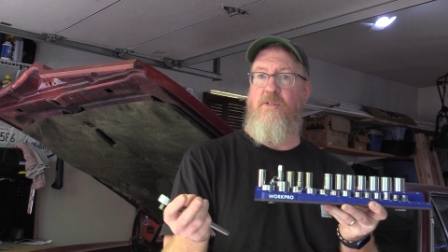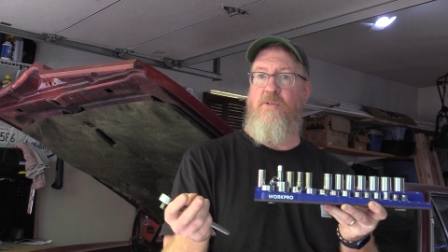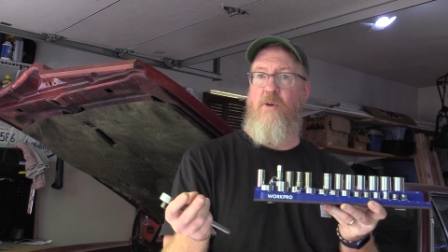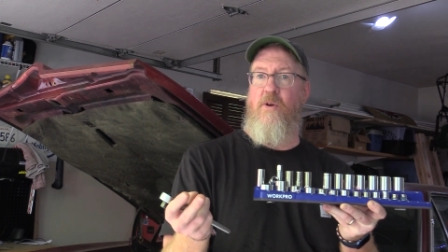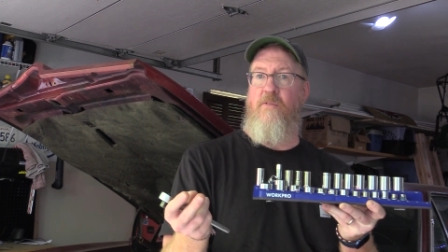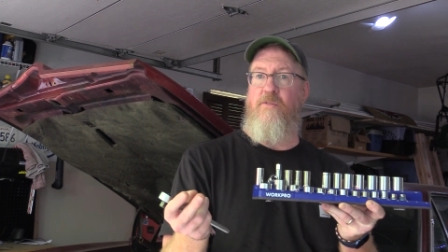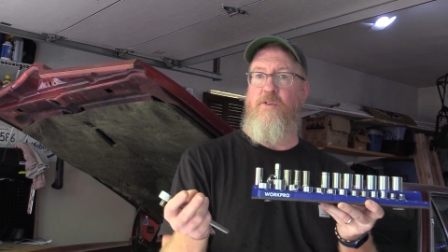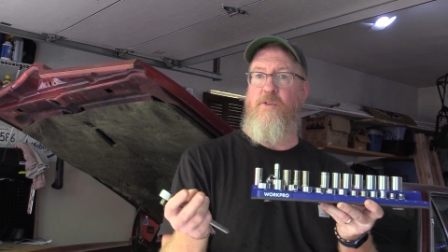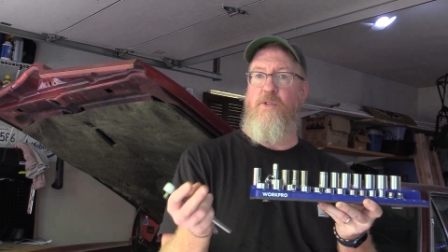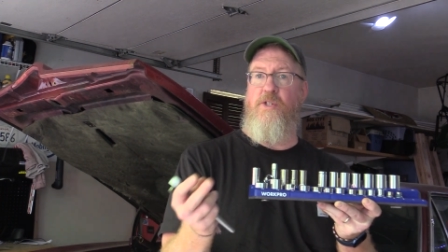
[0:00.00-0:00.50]

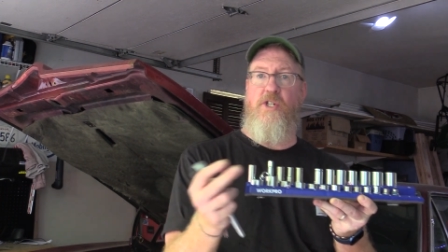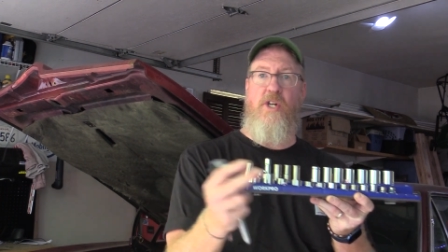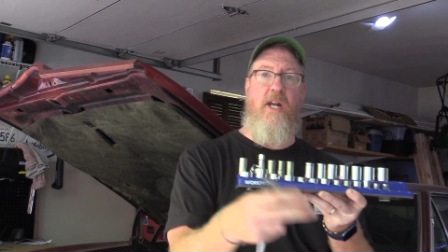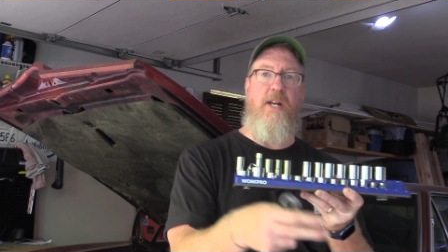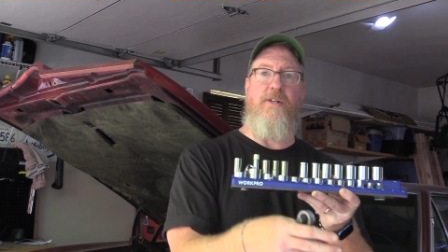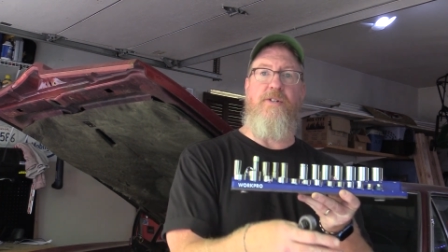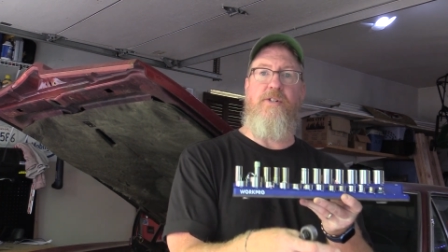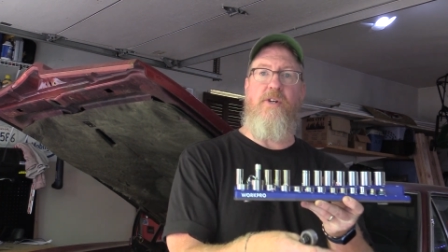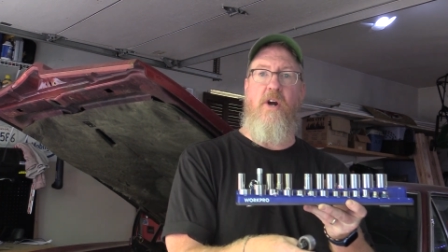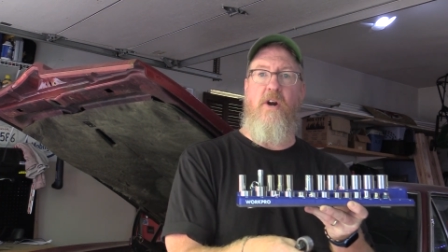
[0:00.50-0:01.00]
So if you
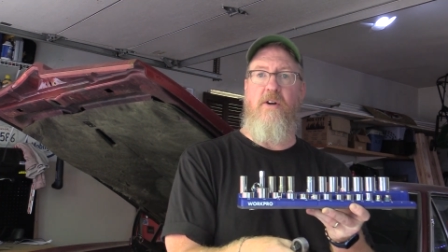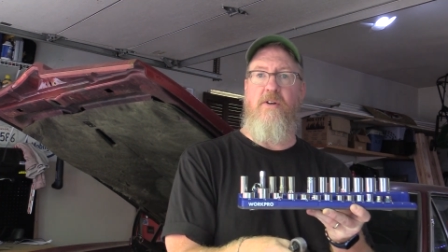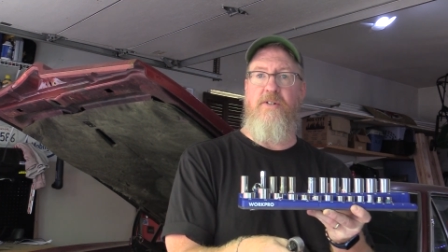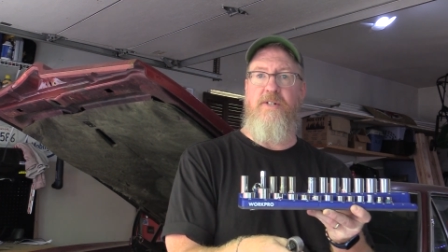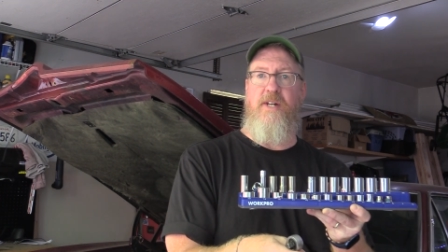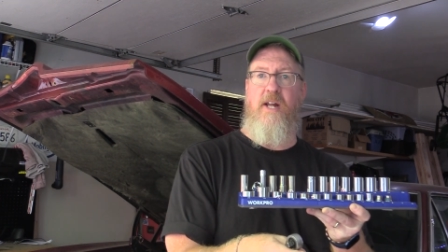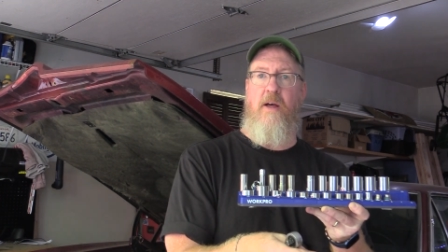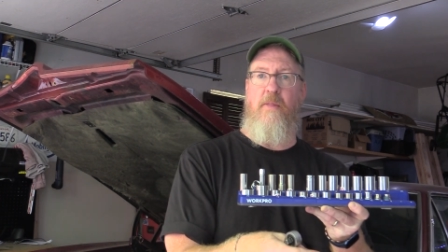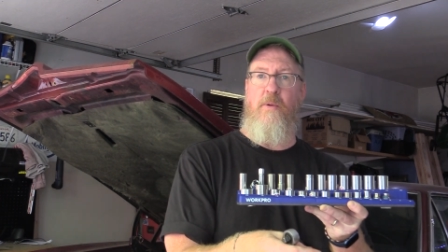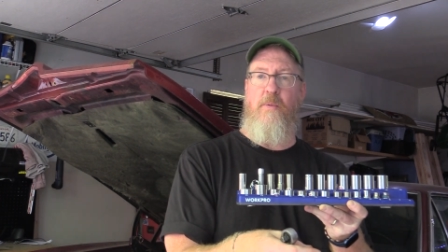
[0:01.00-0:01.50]
change cars
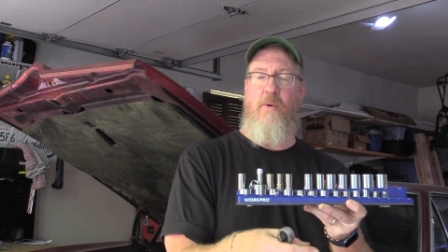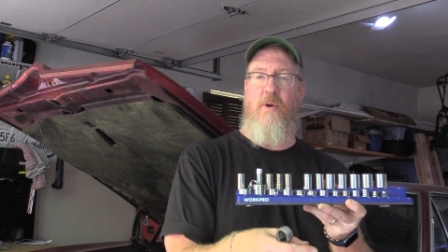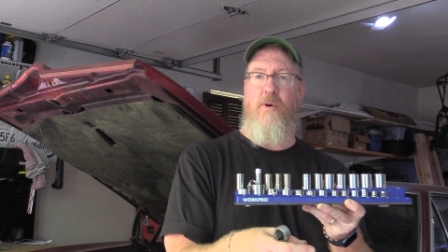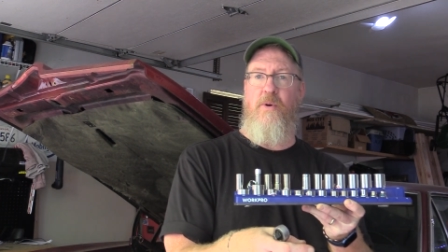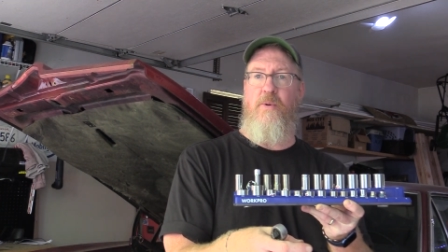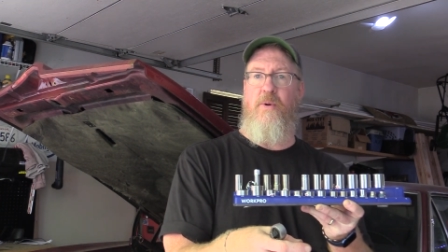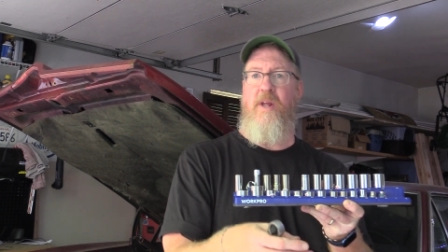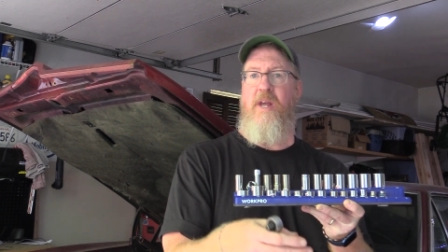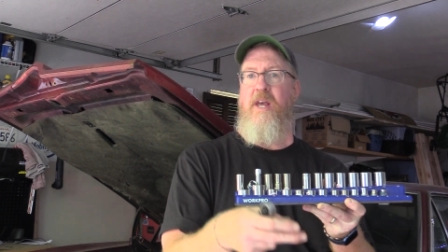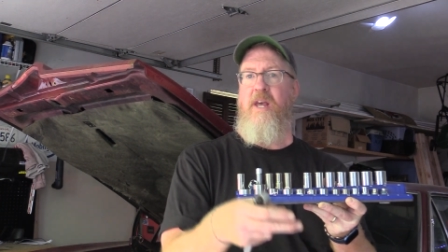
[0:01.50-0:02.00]
down the
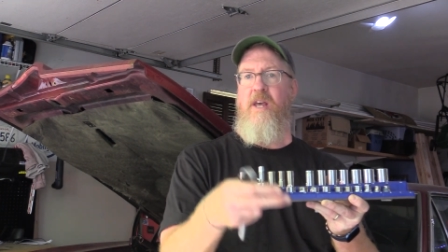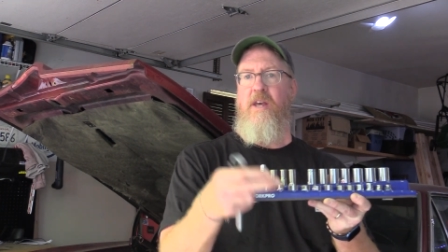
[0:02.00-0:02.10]
road,